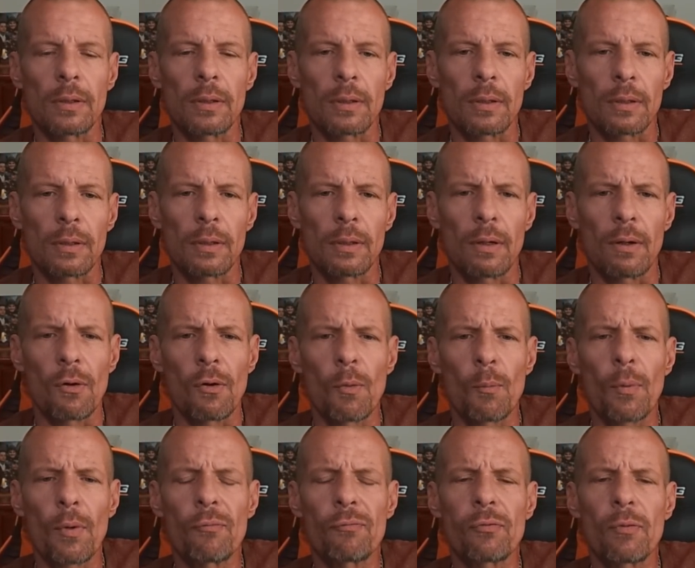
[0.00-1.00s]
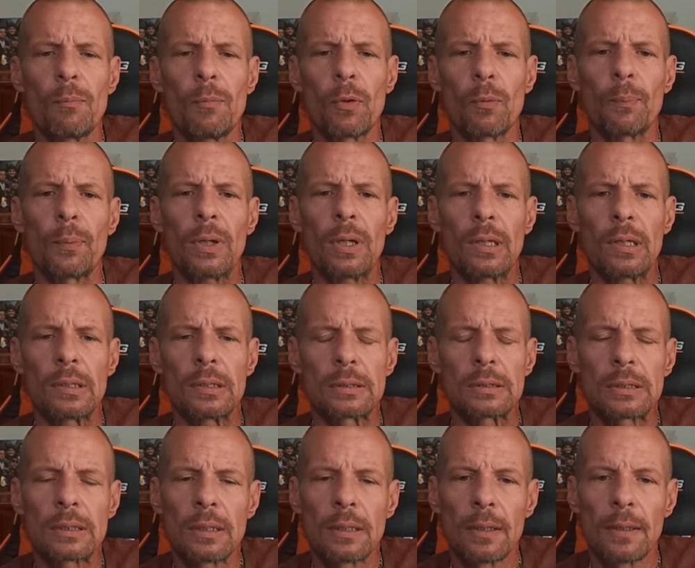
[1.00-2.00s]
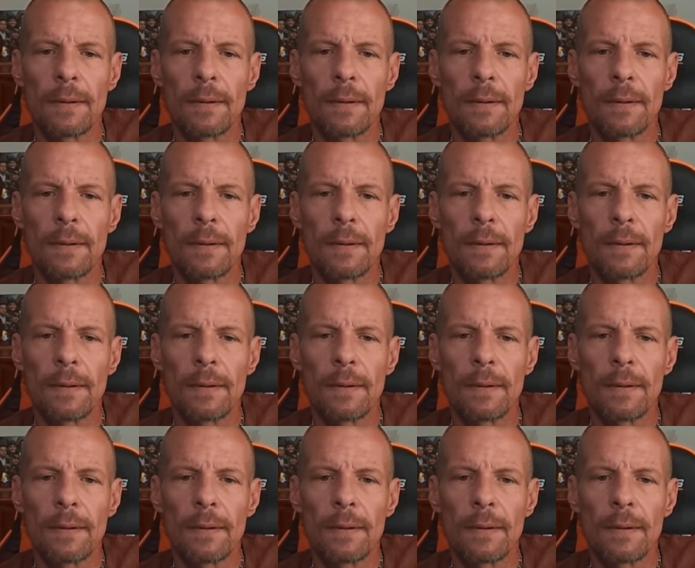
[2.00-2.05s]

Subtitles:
a homeboy from Milpitas,